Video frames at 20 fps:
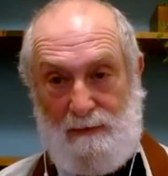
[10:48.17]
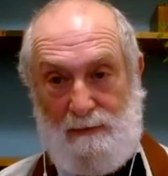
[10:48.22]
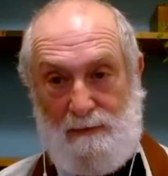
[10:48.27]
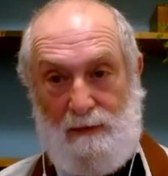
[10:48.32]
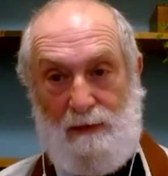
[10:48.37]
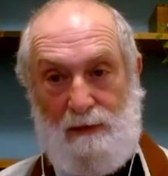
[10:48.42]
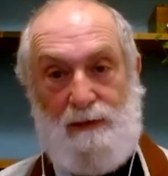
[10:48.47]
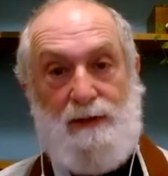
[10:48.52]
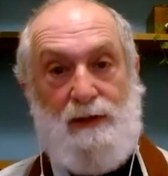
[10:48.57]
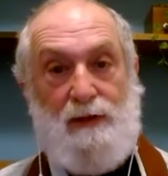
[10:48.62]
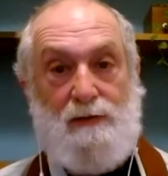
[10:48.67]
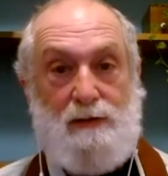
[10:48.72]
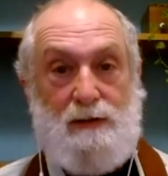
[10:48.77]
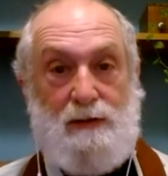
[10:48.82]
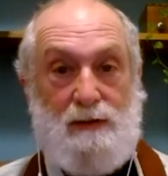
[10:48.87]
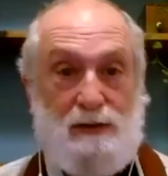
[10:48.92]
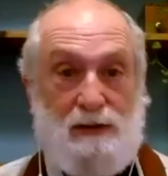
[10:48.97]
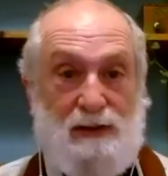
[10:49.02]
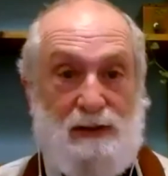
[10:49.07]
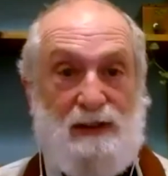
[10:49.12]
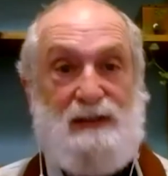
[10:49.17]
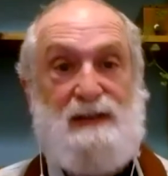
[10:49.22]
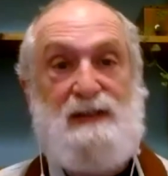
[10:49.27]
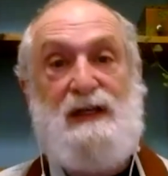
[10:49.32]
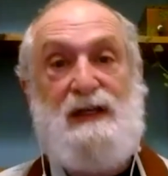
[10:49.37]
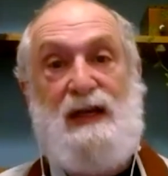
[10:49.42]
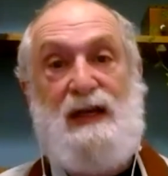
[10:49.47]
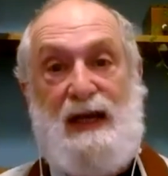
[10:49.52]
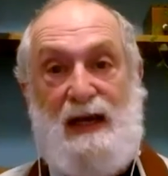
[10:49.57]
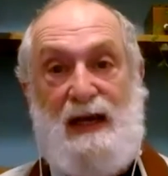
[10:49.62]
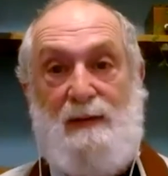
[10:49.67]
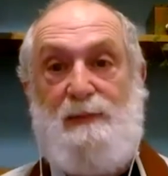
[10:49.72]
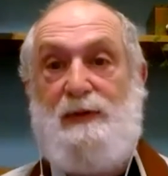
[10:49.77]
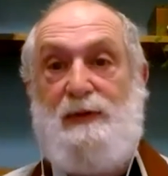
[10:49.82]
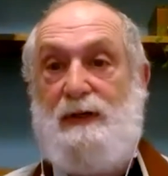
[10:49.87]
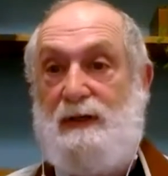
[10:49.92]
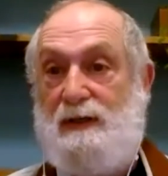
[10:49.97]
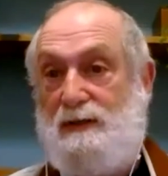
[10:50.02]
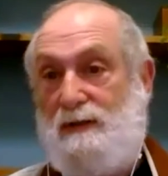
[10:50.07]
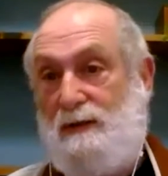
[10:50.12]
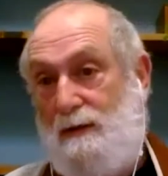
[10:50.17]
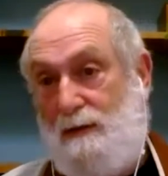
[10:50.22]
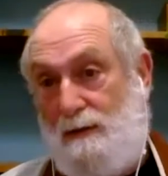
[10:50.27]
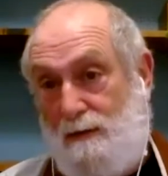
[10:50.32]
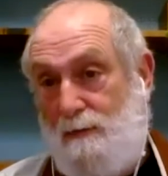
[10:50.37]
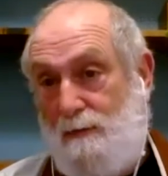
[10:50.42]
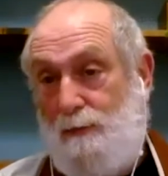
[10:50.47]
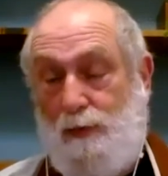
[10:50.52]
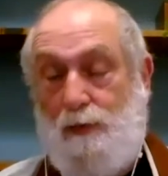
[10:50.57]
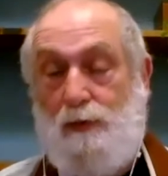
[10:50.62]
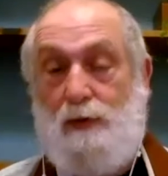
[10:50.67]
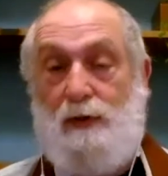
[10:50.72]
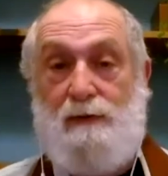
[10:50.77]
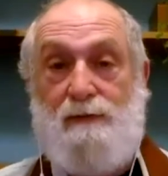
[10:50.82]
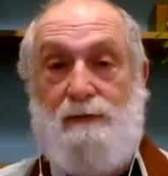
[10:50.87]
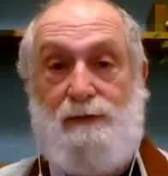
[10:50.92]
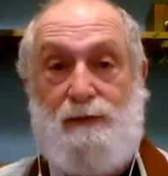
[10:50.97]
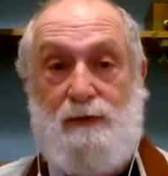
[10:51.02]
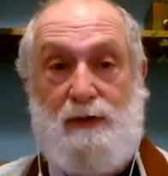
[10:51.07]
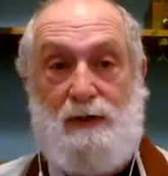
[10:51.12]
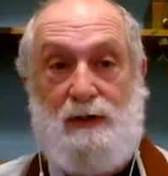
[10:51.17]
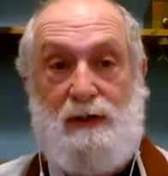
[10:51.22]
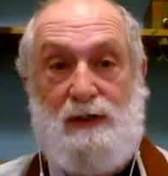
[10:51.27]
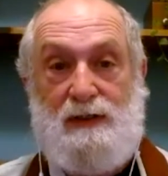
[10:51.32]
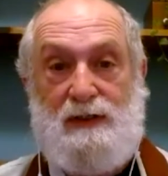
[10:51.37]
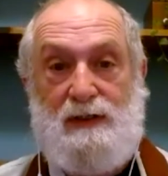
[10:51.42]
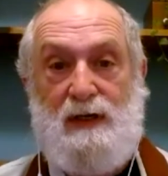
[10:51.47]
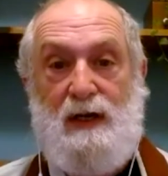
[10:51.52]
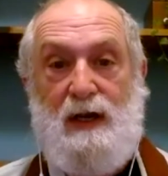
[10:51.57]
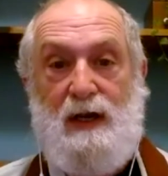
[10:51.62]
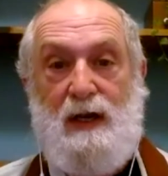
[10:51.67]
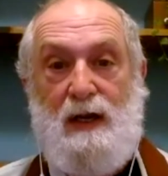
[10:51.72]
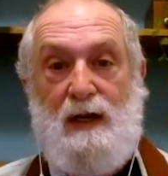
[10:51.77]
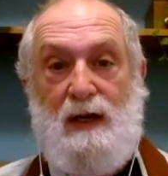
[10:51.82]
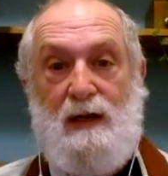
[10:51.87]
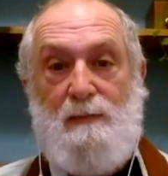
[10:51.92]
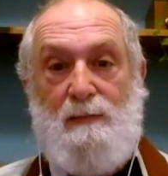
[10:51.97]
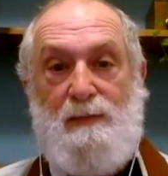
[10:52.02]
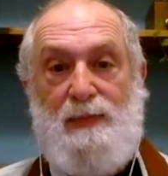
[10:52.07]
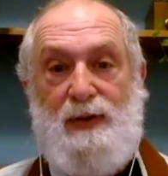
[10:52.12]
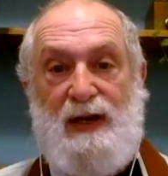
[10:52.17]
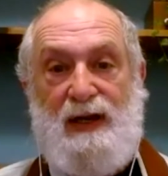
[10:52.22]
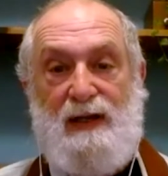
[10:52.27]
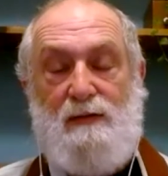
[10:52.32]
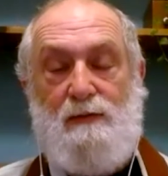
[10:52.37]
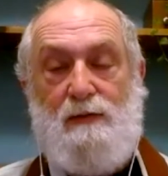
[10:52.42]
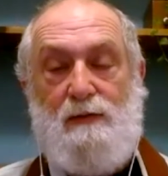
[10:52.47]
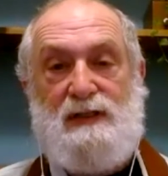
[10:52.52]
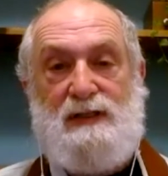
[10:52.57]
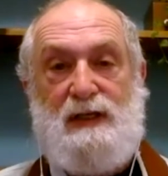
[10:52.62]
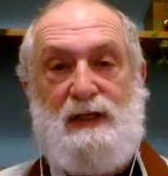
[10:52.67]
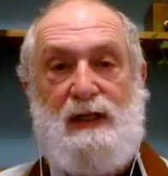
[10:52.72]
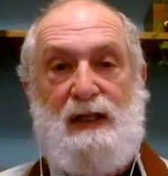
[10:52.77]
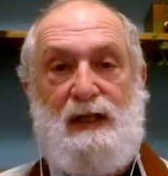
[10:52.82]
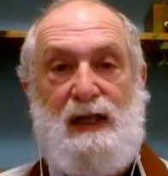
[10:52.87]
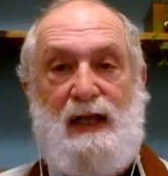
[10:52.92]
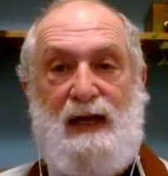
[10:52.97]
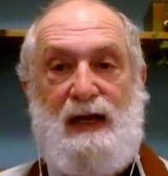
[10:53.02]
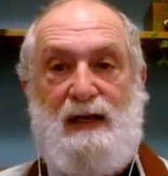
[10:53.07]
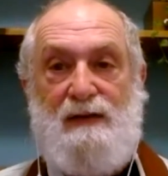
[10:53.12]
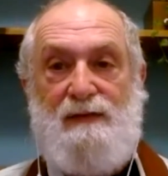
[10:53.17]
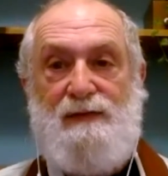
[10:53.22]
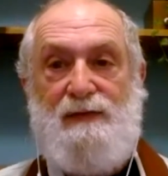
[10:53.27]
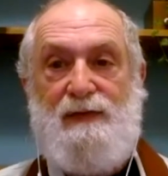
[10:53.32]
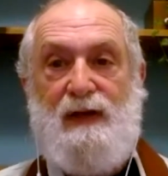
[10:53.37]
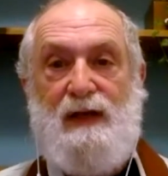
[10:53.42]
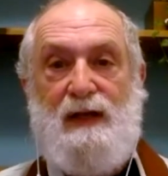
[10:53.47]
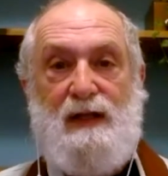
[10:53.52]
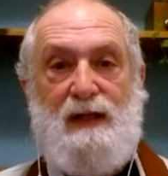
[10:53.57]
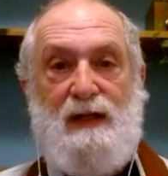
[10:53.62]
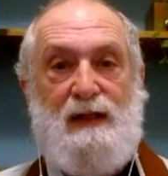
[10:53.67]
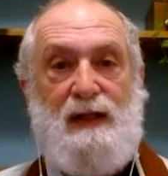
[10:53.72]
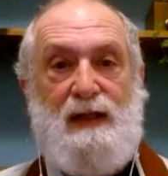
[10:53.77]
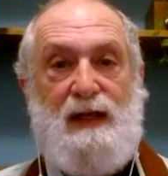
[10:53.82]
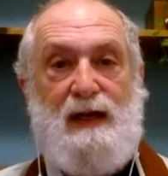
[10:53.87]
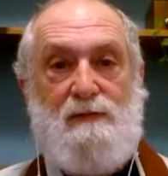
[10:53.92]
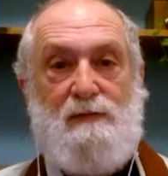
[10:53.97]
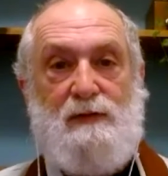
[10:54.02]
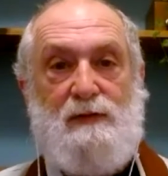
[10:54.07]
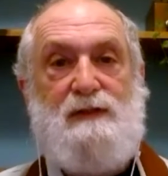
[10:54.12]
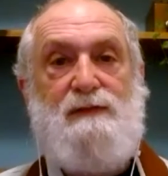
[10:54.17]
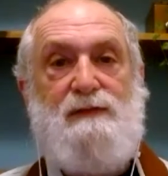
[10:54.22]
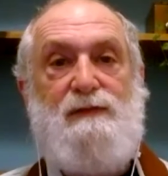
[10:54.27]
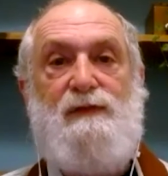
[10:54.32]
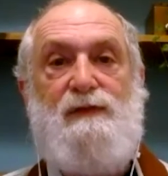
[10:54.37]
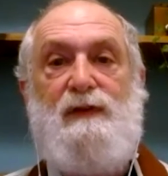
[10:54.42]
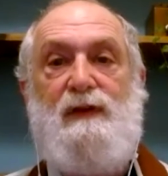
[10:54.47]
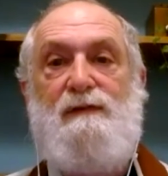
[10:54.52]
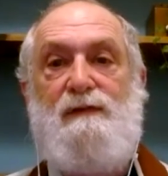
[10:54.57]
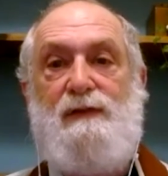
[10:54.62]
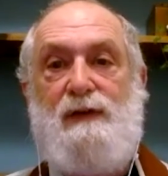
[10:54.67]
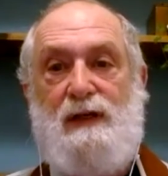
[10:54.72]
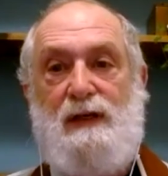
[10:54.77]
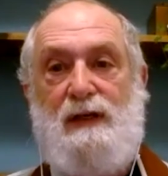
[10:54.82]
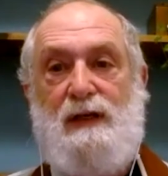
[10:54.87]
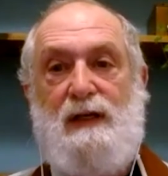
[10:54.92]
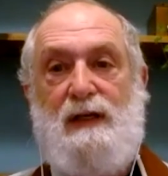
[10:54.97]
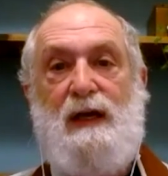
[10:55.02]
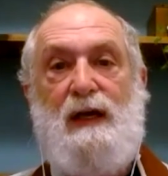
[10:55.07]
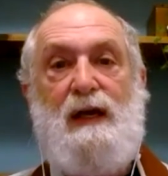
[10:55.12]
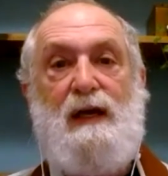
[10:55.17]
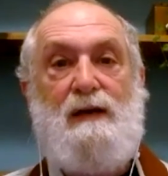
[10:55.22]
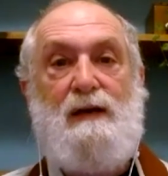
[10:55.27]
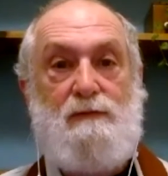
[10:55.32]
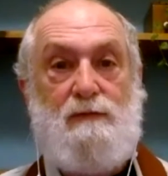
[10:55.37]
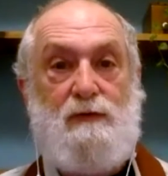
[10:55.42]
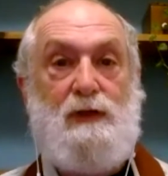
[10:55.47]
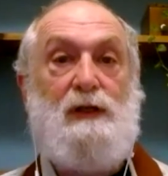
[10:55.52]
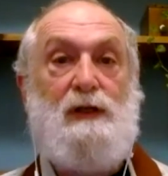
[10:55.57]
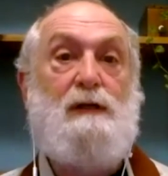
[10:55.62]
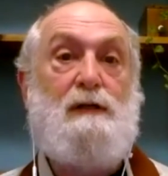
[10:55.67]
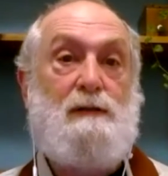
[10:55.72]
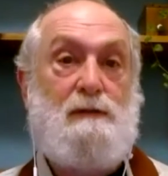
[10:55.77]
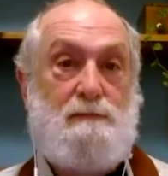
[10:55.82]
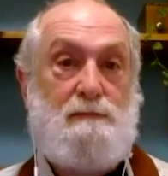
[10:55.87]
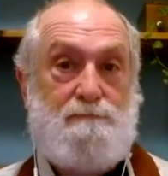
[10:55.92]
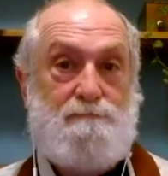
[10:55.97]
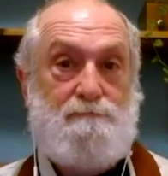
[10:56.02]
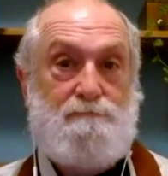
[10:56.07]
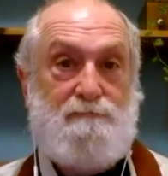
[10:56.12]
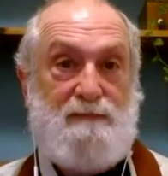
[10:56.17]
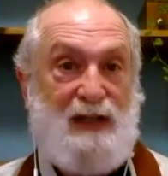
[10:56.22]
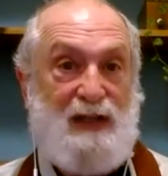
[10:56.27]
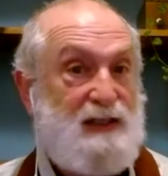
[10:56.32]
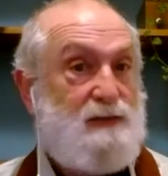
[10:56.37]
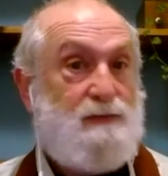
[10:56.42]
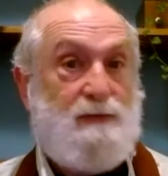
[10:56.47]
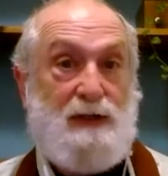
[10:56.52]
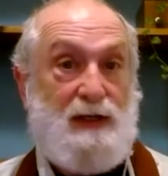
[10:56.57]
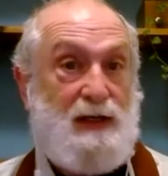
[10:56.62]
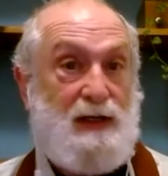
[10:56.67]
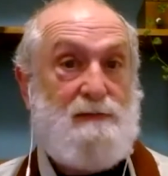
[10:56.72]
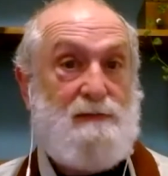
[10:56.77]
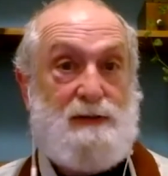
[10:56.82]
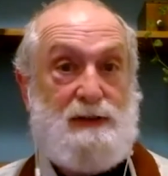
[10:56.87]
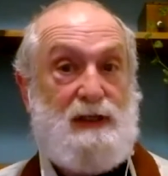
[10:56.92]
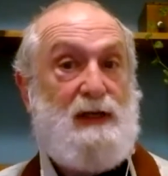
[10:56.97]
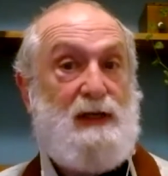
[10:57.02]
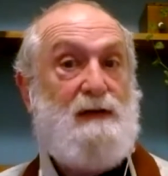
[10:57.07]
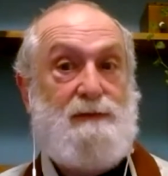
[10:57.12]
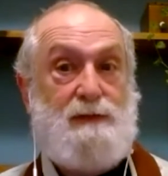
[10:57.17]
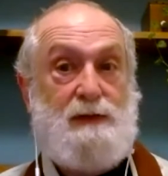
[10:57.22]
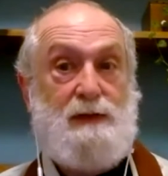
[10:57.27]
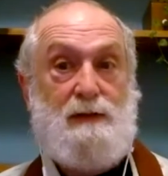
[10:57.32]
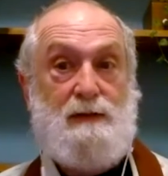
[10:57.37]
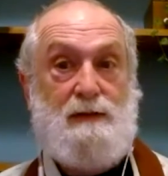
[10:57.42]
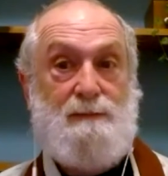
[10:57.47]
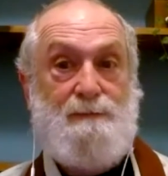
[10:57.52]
although goodness and happiness are important for us. But it was a life that was vivid and real. That's what I was after.